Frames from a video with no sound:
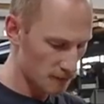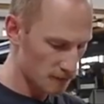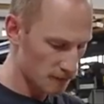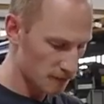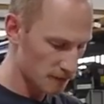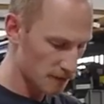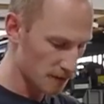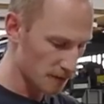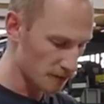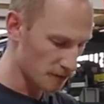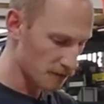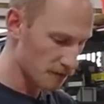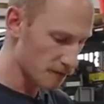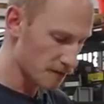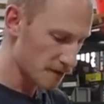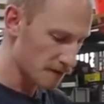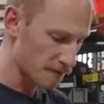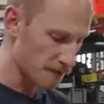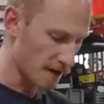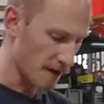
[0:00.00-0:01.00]
you know,
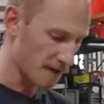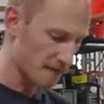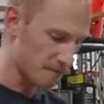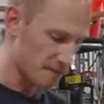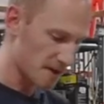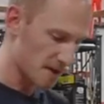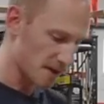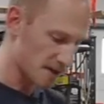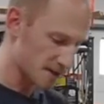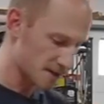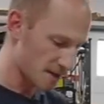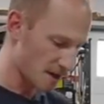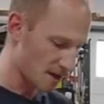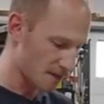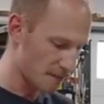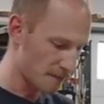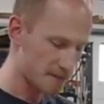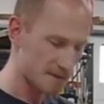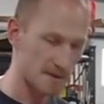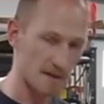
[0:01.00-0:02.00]
35 psi,
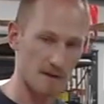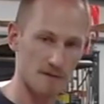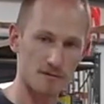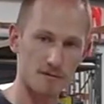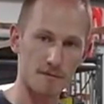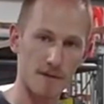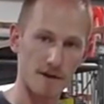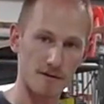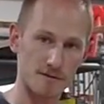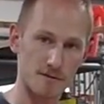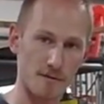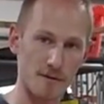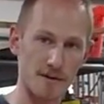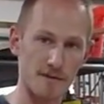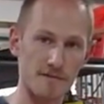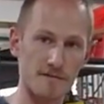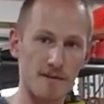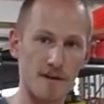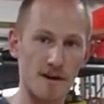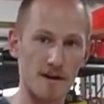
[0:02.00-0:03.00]
maybe down to about
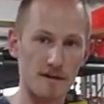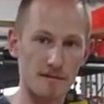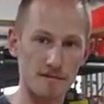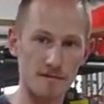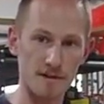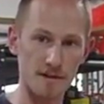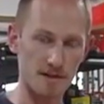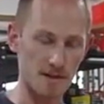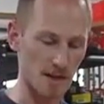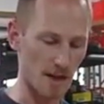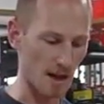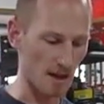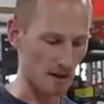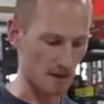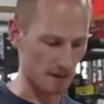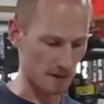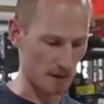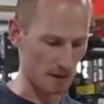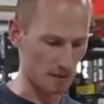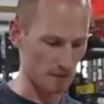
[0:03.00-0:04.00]
25,
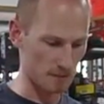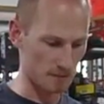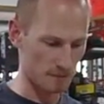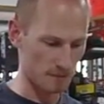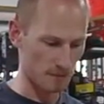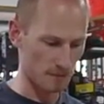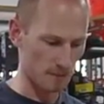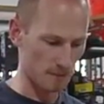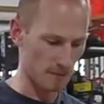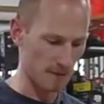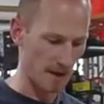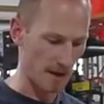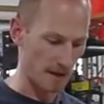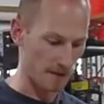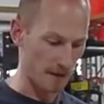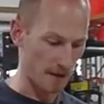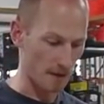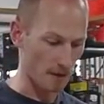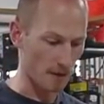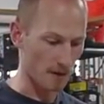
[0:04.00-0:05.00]
indicating that
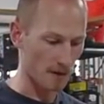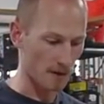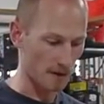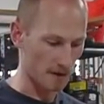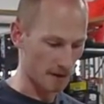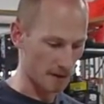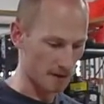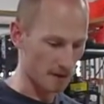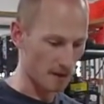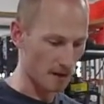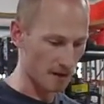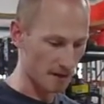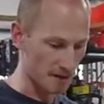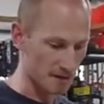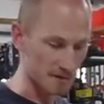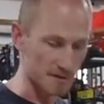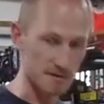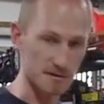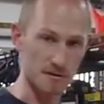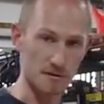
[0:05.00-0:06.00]
that argon had gone
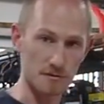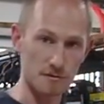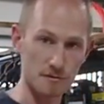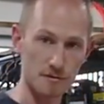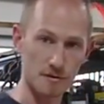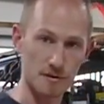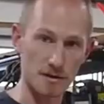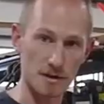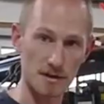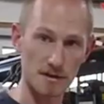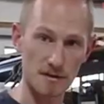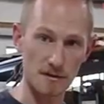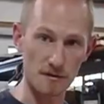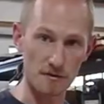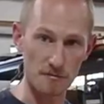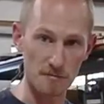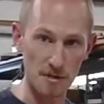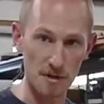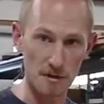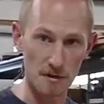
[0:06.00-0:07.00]
into solution into
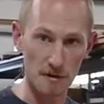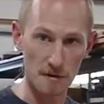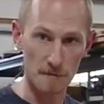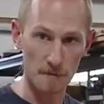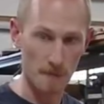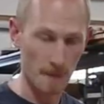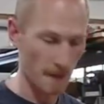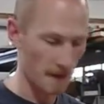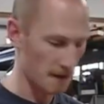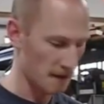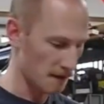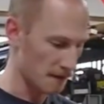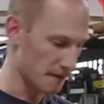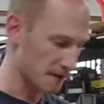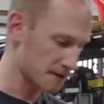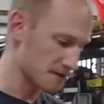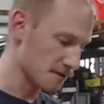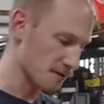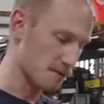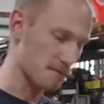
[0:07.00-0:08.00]
the beer. And then
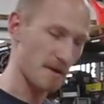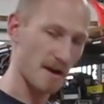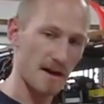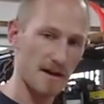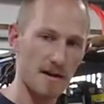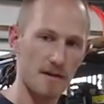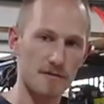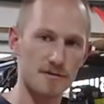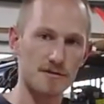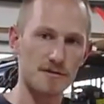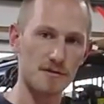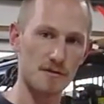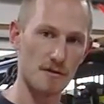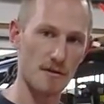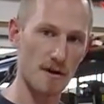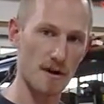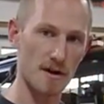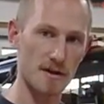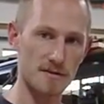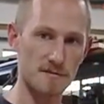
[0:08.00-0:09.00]
I took it back out to the
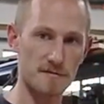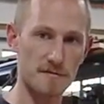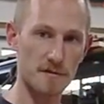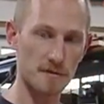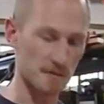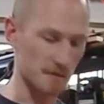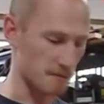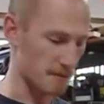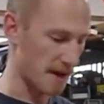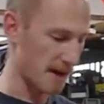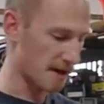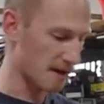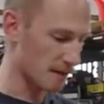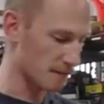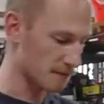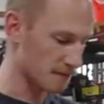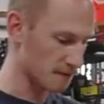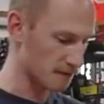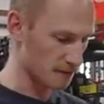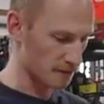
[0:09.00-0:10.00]
garage, filled it back
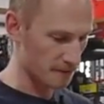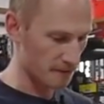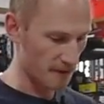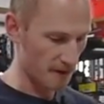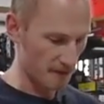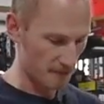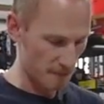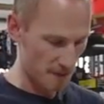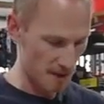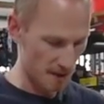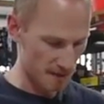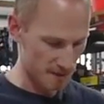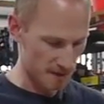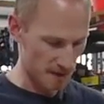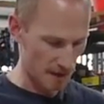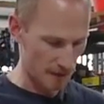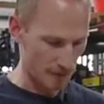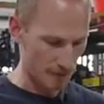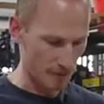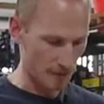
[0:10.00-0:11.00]
up to 35
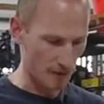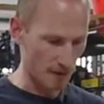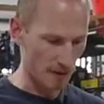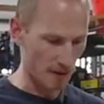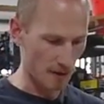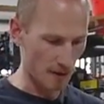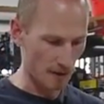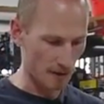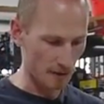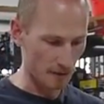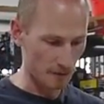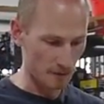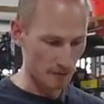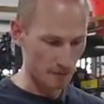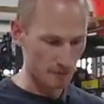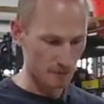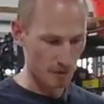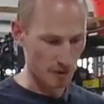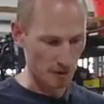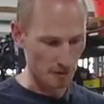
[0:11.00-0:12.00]
psi with argon,
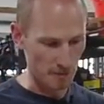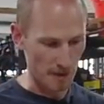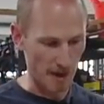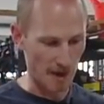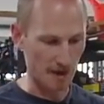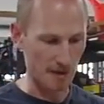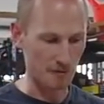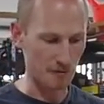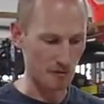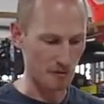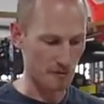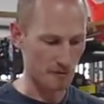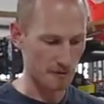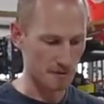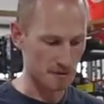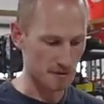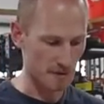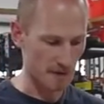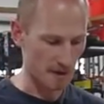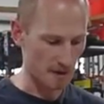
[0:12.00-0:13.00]
put it back in the
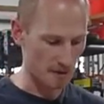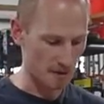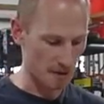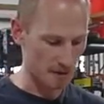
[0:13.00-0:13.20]
refrigerator, and